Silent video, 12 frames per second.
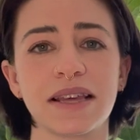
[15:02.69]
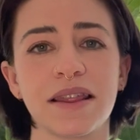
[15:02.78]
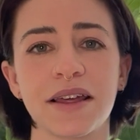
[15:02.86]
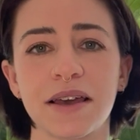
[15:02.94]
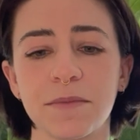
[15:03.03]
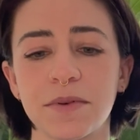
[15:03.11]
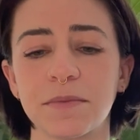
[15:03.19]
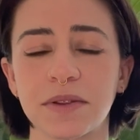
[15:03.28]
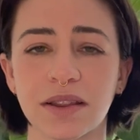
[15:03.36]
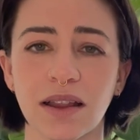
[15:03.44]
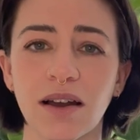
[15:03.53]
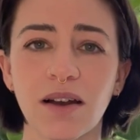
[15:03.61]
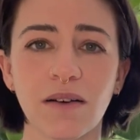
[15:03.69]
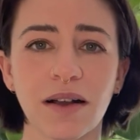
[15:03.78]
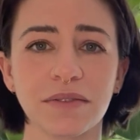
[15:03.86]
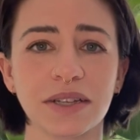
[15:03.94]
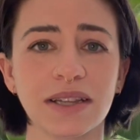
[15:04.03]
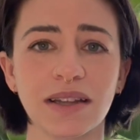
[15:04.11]
them below. I
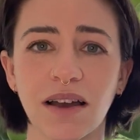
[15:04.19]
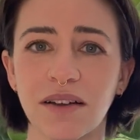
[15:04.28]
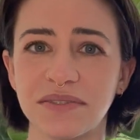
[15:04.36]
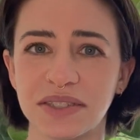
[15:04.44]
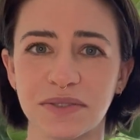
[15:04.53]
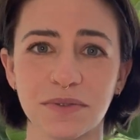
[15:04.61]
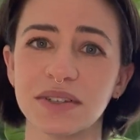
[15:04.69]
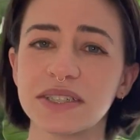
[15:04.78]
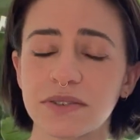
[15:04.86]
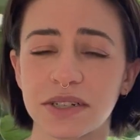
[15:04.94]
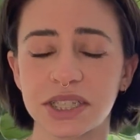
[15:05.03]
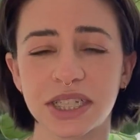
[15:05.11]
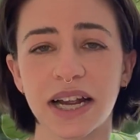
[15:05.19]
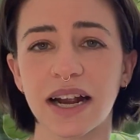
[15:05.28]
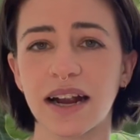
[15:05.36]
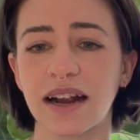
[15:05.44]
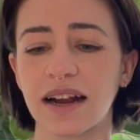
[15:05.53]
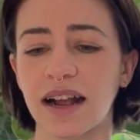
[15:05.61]
would love to resource
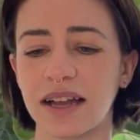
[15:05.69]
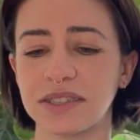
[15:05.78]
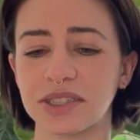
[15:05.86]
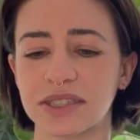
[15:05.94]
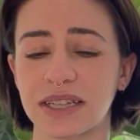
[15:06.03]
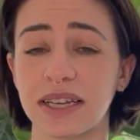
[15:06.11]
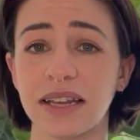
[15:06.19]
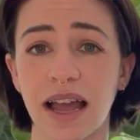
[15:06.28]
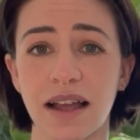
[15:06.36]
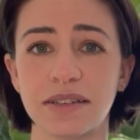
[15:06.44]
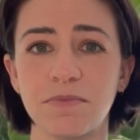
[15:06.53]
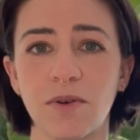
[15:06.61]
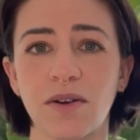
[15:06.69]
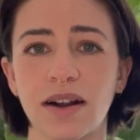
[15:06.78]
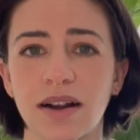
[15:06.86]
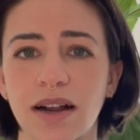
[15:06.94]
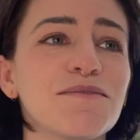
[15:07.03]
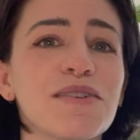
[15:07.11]
share and just connect
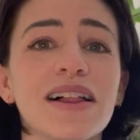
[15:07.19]
more.